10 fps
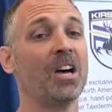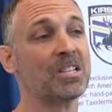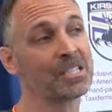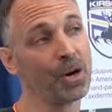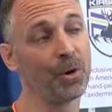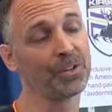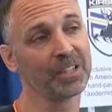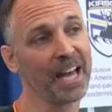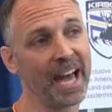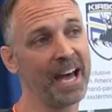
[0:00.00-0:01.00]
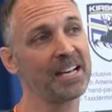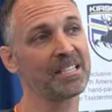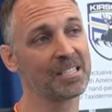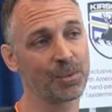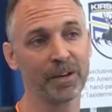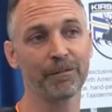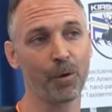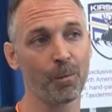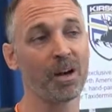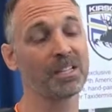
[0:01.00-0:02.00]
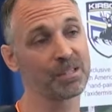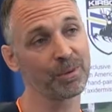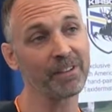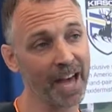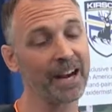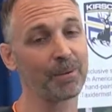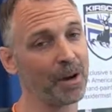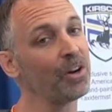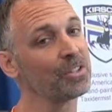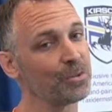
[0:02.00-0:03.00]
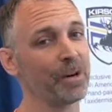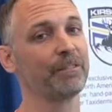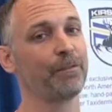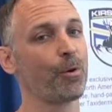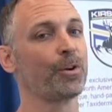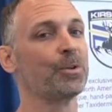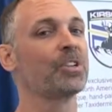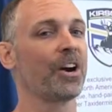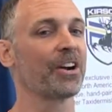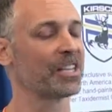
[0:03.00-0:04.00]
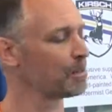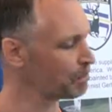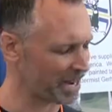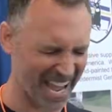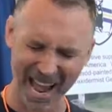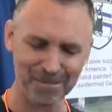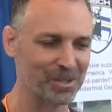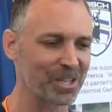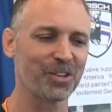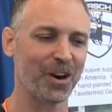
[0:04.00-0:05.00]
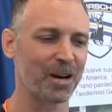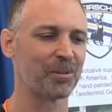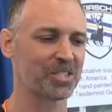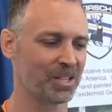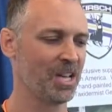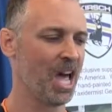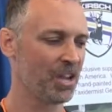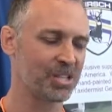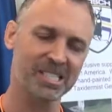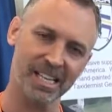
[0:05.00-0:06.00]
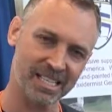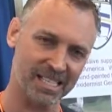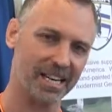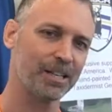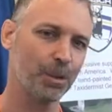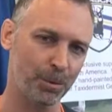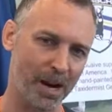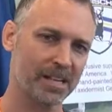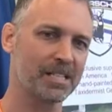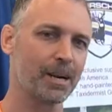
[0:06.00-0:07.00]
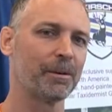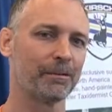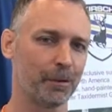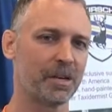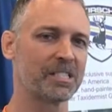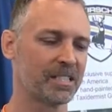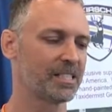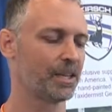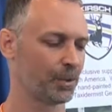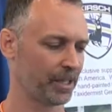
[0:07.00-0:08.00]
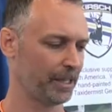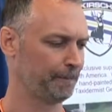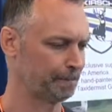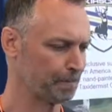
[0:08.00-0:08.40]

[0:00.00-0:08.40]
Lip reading: So in the last 24 months, we've added about 24 new targets. It's been absolutely incredible. So you'll see exciting new products coming from us continually.